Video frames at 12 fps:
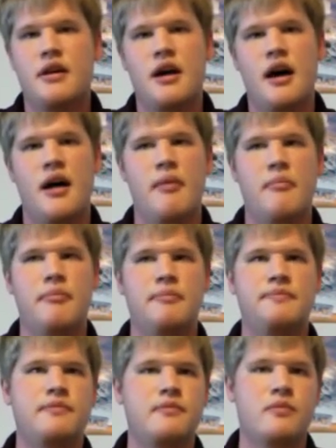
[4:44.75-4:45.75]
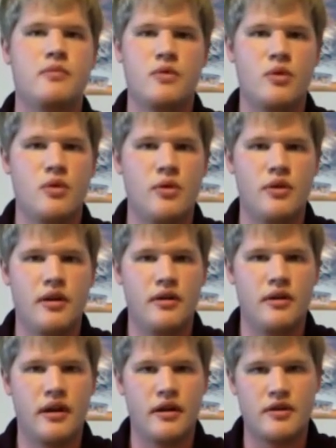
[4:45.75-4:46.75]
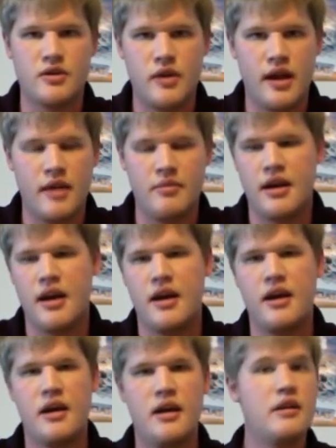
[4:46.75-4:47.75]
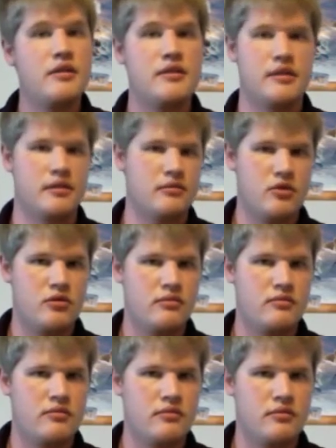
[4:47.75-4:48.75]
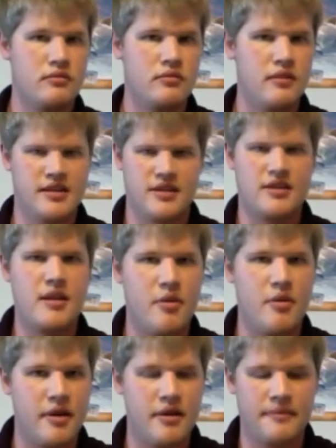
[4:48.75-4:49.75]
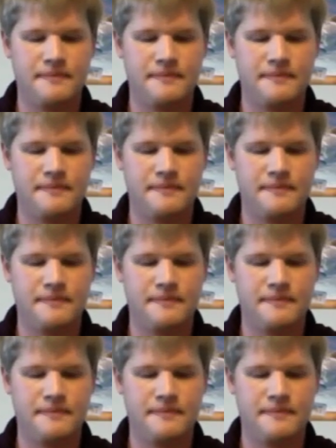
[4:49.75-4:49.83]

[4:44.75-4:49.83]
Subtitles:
or like a sweet IPA it's a summer beer.